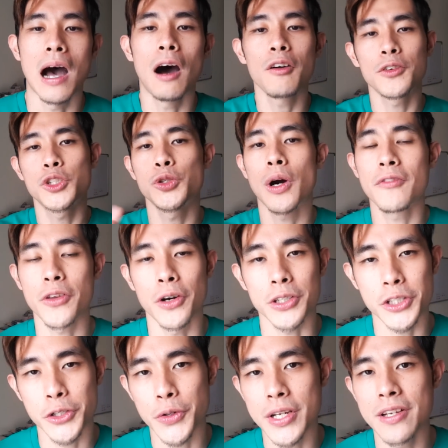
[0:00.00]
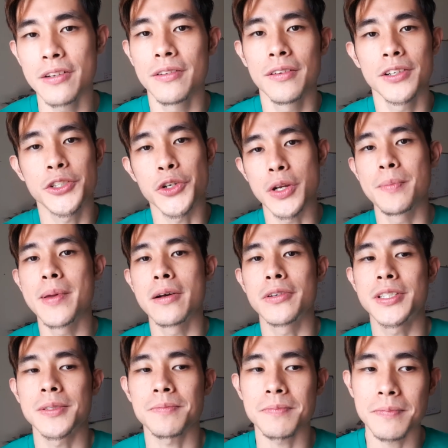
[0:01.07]
I'll drop your three three
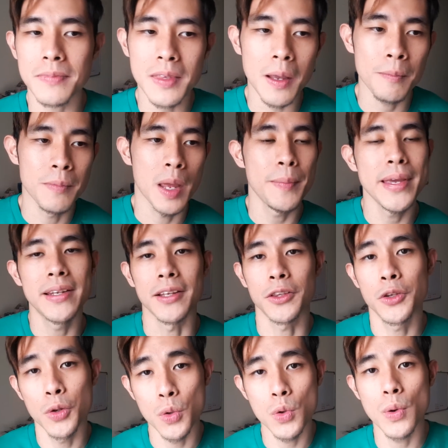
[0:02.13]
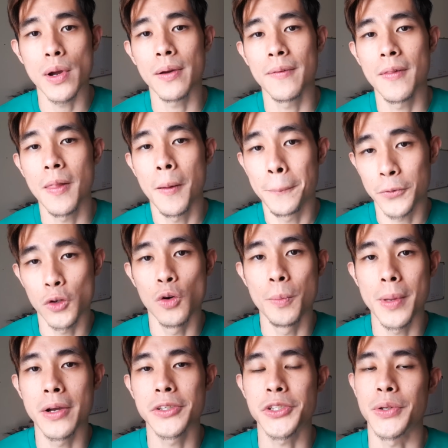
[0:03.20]
meals, maybe the two
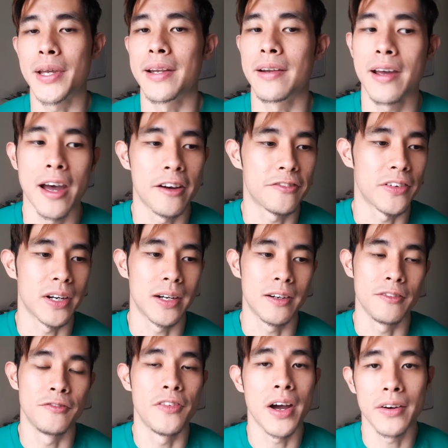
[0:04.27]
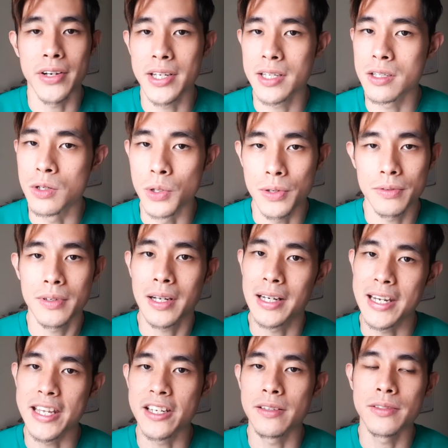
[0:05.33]
two meals you can have a very good
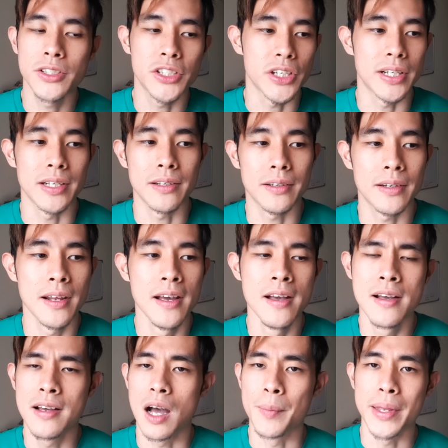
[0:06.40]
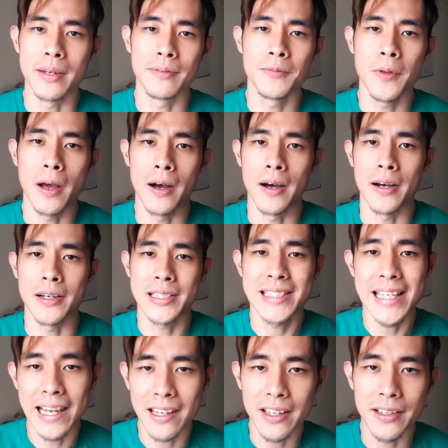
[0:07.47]
clean chicken i mean uh,
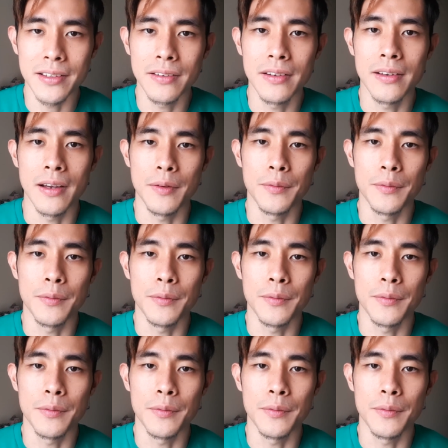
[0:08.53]
salad